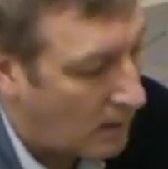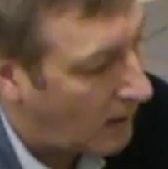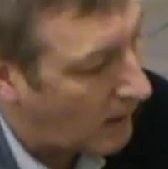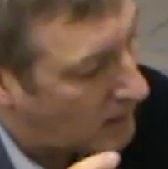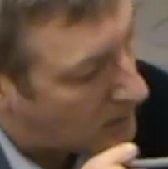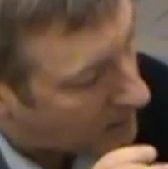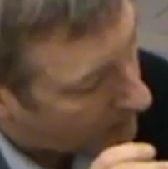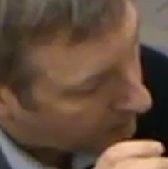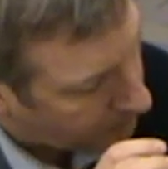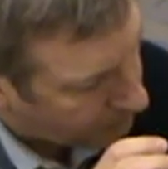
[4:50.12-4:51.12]
And
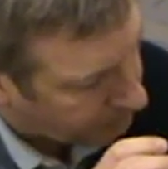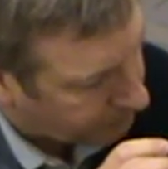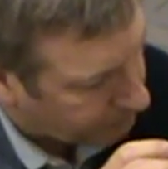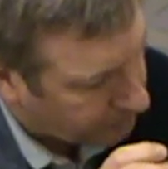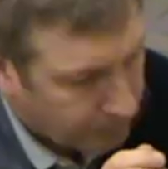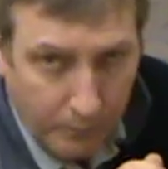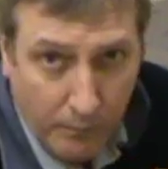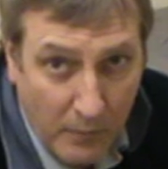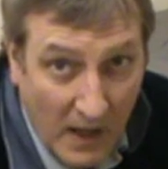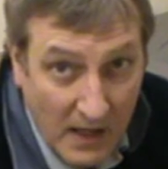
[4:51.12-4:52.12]

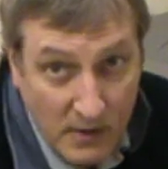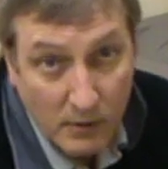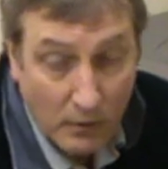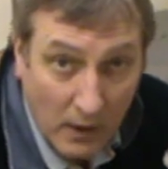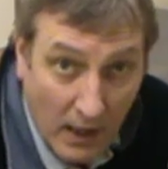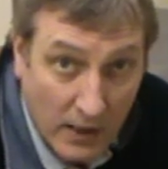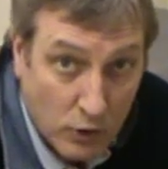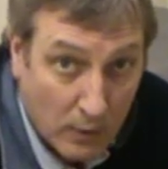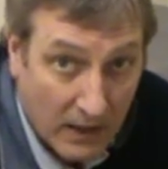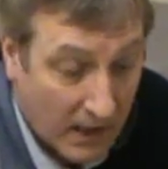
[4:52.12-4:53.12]
this
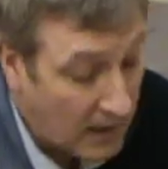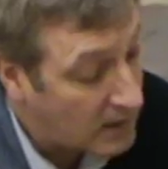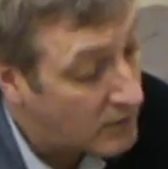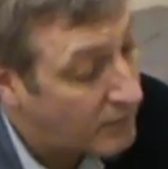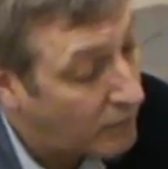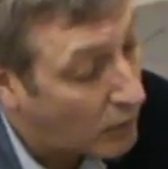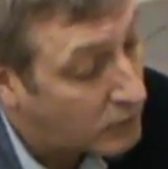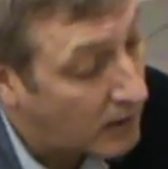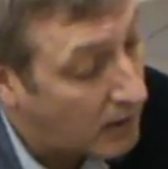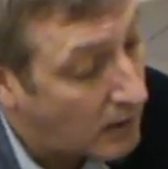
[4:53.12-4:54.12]
actuator head is
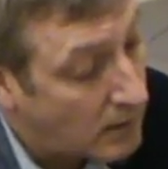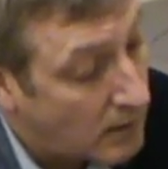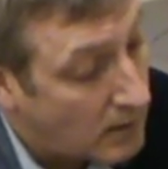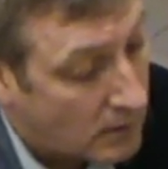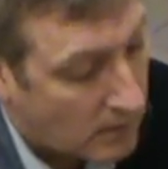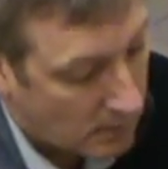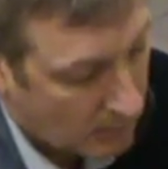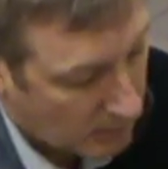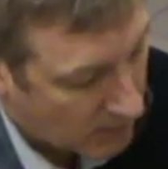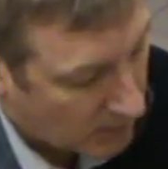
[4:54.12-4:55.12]
faulty
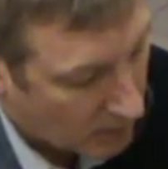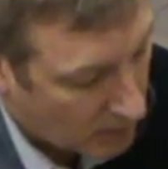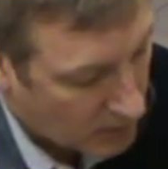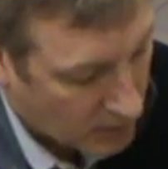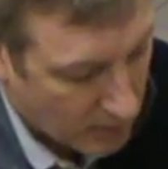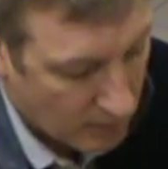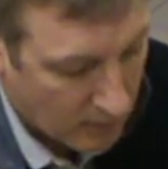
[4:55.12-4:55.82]
because